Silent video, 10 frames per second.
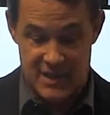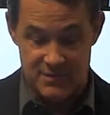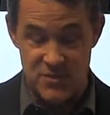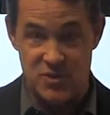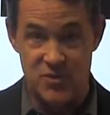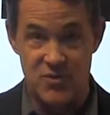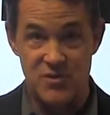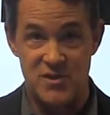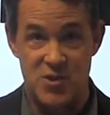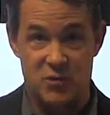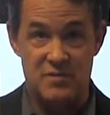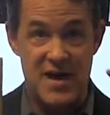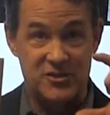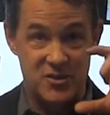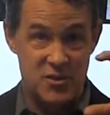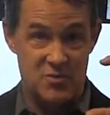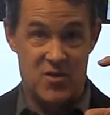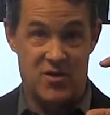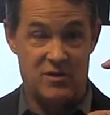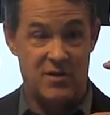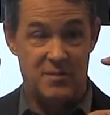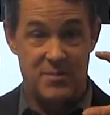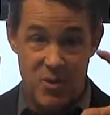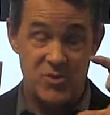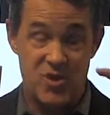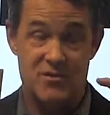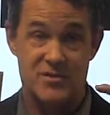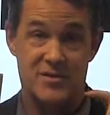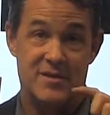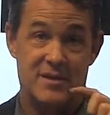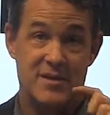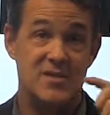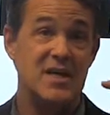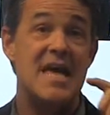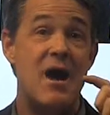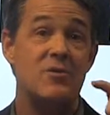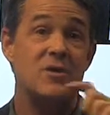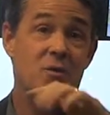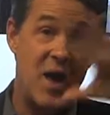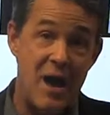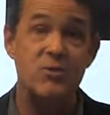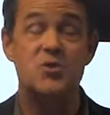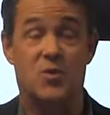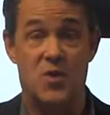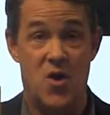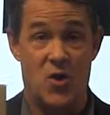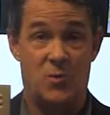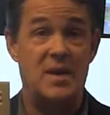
still use the old-fashioned small postcards to send out around your home,